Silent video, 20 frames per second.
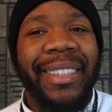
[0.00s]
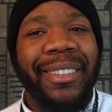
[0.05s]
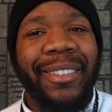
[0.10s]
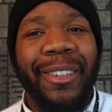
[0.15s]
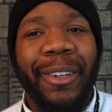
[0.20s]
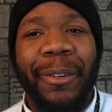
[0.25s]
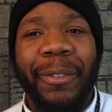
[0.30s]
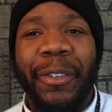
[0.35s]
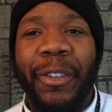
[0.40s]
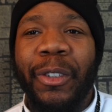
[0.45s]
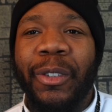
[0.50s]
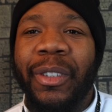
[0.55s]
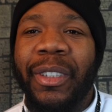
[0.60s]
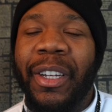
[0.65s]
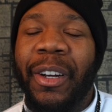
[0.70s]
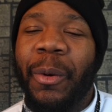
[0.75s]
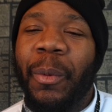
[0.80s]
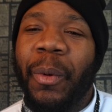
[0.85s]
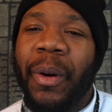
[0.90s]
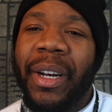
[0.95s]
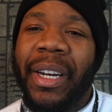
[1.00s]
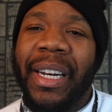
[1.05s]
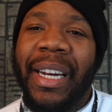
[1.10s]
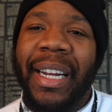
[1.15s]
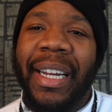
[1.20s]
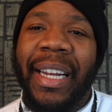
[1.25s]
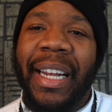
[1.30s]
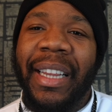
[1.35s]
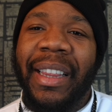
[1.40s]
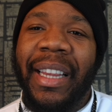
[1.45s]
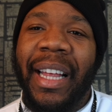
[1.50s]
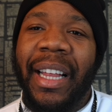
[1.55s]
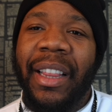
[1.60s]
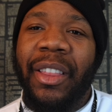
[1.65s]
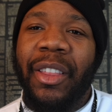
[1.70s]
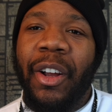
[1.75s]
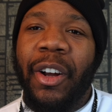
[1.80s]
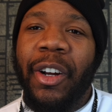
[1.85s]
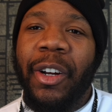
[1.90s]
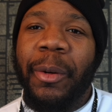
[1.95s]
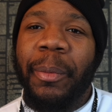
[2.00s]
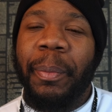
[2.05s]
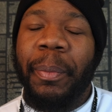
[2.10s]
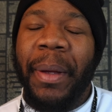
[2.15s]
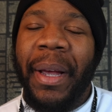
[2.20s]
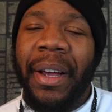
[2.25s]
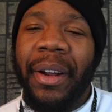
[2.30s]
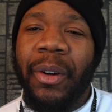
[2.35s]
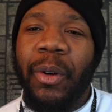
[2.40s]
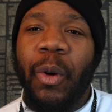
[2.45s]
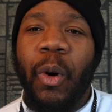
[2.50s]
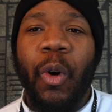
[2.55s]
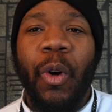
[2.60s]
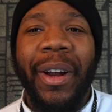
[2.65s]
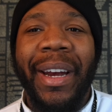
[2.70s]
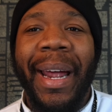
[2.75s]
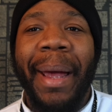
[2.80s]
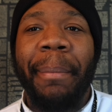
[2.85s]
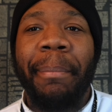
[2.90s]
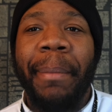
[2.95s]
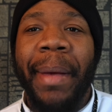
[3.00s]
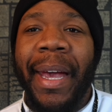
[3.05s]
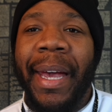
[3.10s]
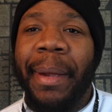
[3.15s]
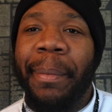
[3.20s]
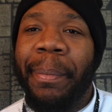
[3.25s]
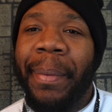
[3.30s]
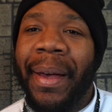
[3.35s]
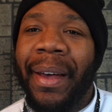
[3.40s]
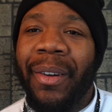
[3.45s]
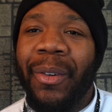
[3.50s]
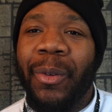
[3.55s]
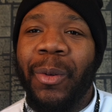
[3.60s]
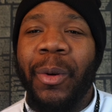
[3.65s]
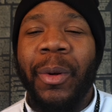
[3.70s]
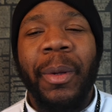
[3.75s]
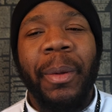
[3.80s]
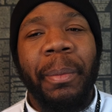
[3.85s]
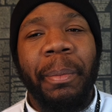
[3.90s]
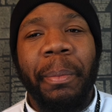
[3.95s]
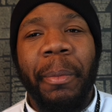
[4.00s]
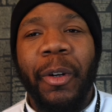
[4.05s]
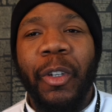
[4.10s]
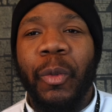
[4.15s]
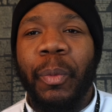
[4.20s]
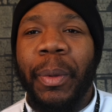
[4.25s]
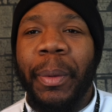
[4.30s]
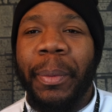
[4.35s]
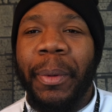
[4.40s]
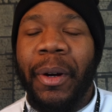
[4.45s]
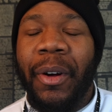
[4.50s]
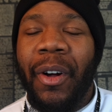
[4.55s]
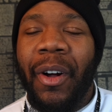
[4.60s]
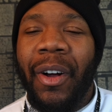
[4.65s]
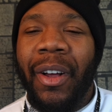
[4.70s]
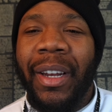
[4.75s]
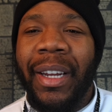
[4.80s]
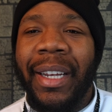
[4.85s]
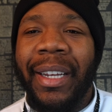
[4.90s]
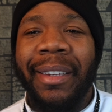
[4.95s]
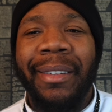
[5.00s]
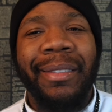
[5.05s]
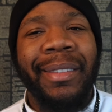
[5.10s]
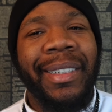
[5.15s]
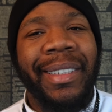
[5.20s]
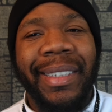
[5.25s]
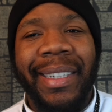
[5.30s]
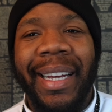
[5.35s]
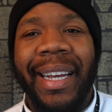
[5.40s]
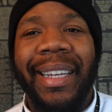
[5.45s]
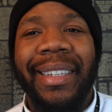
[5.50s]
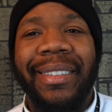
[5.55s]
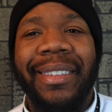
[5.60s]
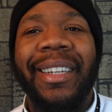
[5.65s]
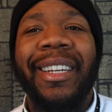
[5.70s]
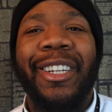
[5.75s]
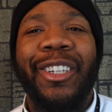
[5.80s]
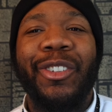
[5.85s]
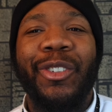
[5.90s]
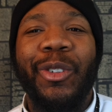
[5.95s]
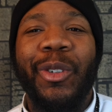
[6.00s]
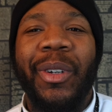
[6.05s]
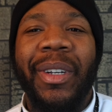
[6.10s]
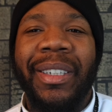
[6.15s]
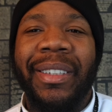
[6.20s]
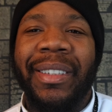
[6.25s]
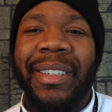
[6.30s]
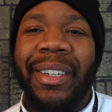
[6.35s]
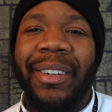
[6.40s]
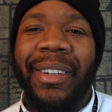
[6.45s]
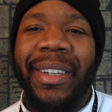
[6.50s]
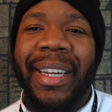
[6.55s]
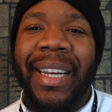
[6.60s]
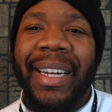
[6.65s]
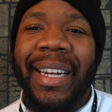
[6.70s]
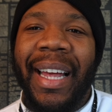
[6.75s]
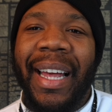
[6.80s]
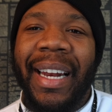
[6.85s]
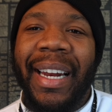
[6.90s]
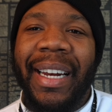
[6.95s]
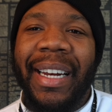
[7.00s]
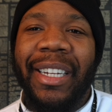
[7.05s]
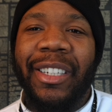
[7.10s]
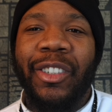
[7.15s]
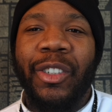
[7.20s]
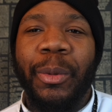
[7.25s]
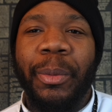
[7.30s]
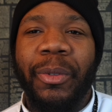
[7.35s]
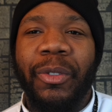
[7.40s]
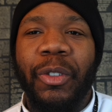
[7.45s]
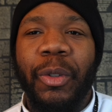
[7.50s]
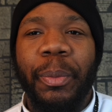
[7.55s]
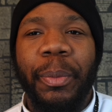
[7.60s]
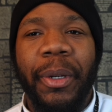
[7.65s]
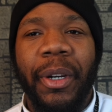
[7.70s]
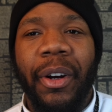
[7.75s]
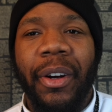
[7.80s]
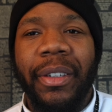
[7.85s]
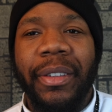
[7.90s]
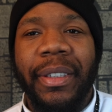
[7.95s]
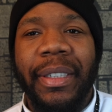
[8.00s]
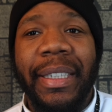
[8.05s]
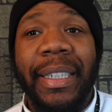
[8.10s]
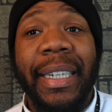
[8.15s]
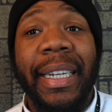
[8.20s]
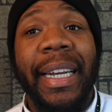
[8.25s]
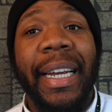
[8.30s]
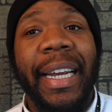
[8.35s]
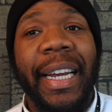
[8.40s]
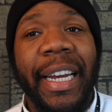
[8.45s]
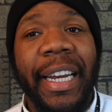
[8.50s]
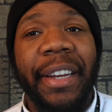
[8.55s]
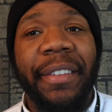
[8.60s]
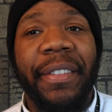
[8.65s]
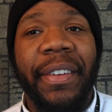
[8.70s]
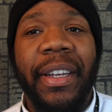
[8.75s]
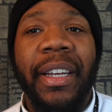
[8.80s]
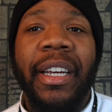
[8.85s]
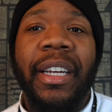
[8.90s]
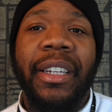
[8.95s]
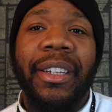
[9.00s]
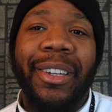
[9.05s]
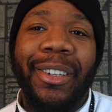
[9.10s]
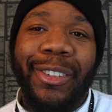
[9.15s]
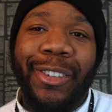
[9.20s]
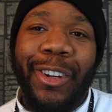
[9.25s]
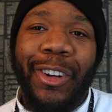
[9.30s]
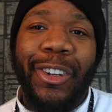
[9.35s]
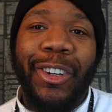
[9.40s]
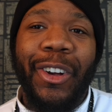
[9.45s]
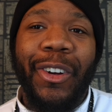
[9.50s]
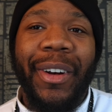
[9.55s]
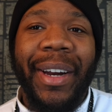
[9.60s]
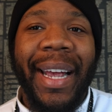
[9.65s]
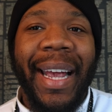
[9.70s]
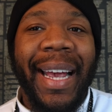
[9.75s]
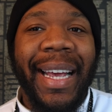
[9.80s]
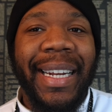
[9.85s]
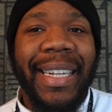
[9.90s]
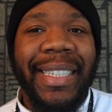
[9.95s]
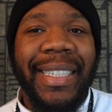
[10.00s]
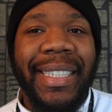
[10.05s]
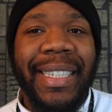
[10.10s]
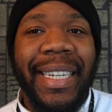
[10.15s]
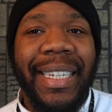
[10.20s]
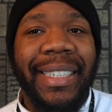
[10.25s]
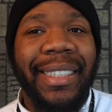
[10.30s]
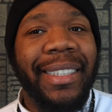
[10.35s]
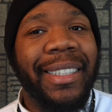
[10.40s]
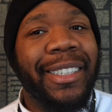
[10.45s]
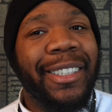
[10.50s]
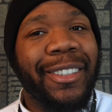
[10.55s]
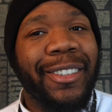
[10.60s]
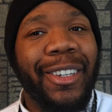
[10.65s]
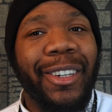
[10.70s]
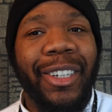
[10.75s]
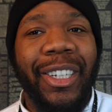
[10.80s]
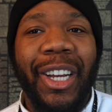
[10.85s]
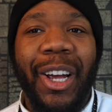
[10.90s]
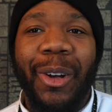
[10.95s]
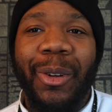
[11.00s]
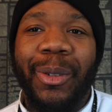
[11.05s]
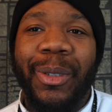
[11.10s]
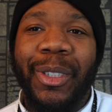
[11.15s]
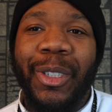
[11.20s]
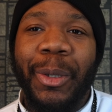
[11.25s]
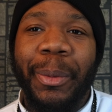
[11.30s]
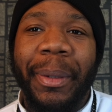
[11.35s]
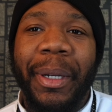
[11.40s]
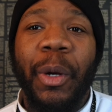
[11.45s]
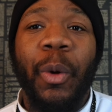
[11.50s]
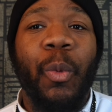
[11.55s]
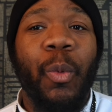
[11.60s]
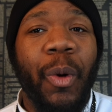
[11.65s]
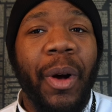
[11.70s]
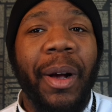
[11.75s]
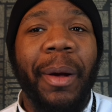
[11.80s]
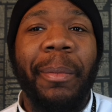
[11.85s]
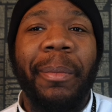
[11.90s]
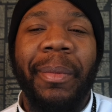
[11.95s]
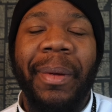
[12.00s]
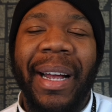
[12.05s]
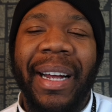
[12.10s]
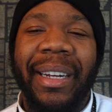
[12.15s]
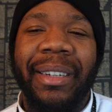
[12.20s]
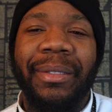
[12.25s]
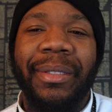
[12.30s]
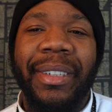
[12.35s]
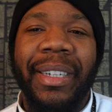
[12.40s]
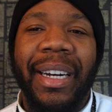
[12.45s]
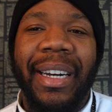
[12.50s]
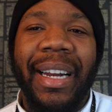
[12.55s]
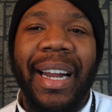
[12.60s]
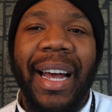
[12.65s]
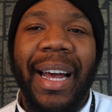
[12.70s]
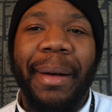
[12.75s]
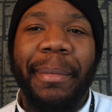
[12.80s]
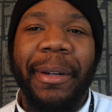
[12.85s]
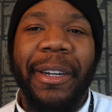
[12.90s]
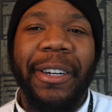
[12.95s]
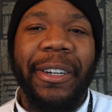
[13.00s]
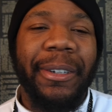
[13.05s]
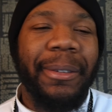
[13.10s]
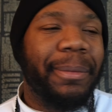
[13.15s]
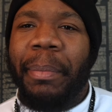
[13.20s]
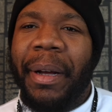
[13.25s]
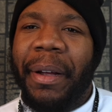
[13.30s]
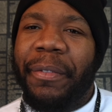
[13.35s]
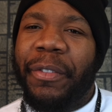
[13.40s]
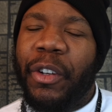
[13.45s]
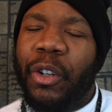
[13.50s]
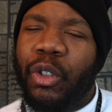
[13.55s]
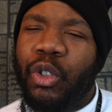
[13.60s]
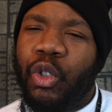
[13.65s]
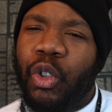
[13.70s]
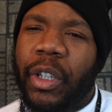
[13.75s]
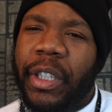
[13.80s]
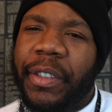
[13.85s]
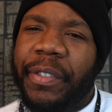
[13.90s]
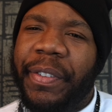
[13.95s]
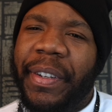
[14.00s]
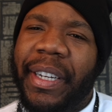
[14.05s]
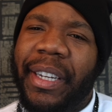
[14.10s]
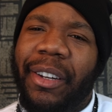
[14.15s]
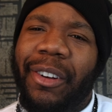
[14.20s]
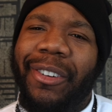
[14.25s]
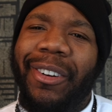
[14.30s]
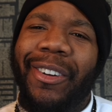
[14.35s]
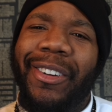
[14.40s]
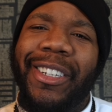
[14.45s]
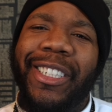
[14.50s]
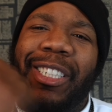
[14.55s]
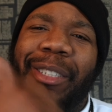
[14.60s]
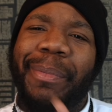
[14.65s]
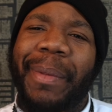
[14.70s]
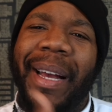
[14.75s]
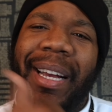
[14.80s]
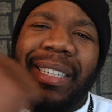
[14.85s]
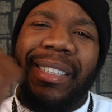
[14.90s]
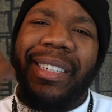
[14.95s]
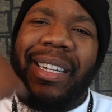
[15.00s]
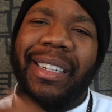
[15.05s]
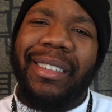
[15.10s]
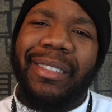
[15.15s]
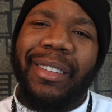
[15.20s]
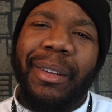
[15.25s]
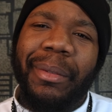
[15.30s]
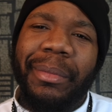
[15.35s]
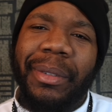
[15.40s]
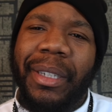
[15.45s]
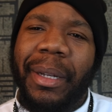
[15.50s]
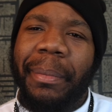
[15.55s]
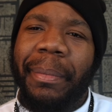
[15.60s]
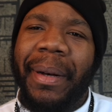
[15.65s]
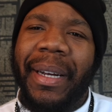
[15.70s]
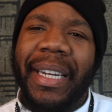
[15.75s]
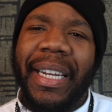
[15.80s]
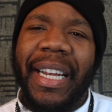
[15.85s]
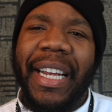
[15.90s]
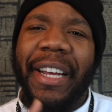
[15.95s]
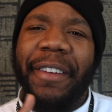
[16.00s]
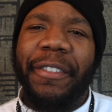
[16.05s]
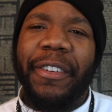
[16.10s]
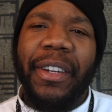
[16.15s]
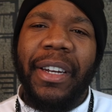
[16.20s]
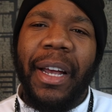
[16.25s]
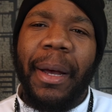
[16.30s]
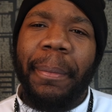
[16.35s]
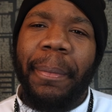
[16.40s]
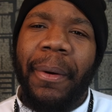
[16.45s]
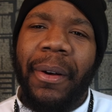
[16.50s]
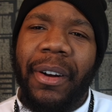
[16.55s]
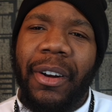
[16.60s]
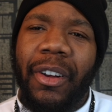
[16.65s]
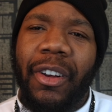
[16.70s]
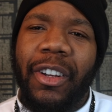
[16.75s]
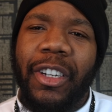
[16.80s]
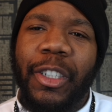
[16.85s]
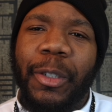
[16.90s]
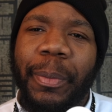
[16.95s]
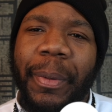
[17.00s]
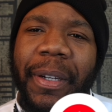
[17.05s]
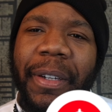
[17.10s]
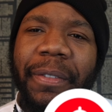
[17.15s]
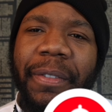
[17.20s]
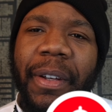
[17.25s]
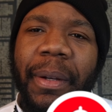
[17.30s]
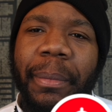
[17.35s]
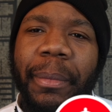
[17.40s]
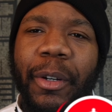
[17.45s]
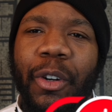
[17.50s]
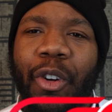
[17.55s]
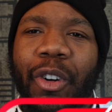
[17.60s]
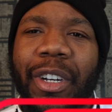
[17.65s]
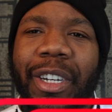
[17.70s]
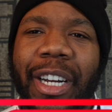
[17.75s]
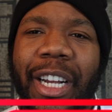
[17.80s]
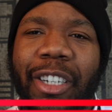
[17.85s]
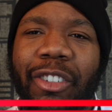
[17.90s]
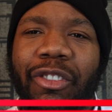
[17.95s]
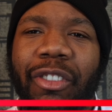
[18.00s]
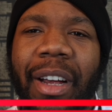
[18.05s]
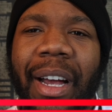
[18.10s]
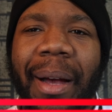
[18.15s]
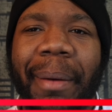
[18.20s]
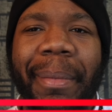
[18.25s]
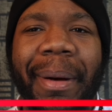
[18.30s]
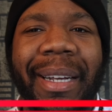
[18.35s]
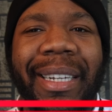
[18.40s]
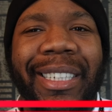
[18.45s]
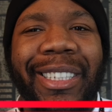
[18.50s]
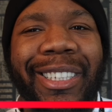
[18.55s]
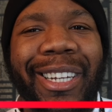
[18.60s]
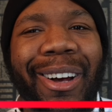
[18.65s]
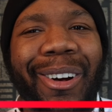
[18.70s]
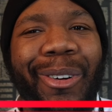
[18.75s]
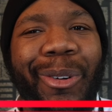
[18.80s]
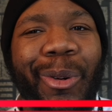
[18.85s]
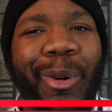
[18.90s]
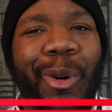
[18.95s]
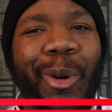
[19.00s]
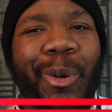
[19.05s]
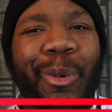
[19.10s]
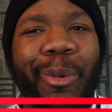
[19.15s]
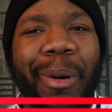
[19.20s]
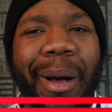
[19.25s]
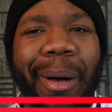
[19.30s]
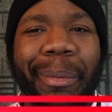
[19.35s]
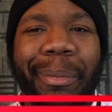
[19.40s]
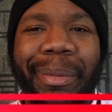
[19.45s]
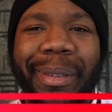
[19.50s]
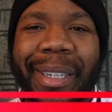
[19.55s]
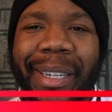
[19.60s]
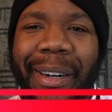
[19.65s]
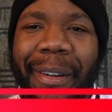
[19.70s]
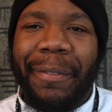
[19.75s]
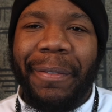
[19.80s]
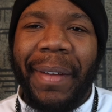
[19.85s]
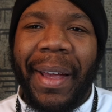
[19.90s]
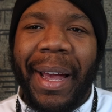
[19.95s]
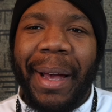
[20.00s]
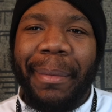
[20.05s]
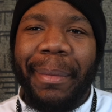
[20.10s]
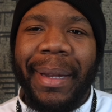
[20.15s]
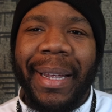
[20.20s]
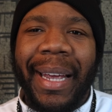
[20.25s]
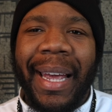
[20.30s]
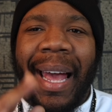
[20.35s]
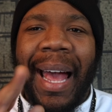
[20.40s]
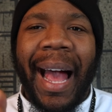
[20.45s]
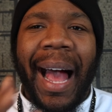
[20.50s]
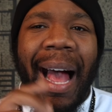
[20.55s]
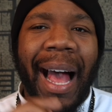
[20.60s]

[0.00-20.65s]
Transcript: So if you still wanted to get that third pedal or that man pedal, most people call it, yes, you can still get that in the Subaru BRZ, even the Toyota 86. So yo, Subi, welcome back into the lineup. But if you enjoying this video, go and smash that thumbs up But If you're not part of Art Of Speedd family, go ahead and subscribe button. Yo, welcome to the family.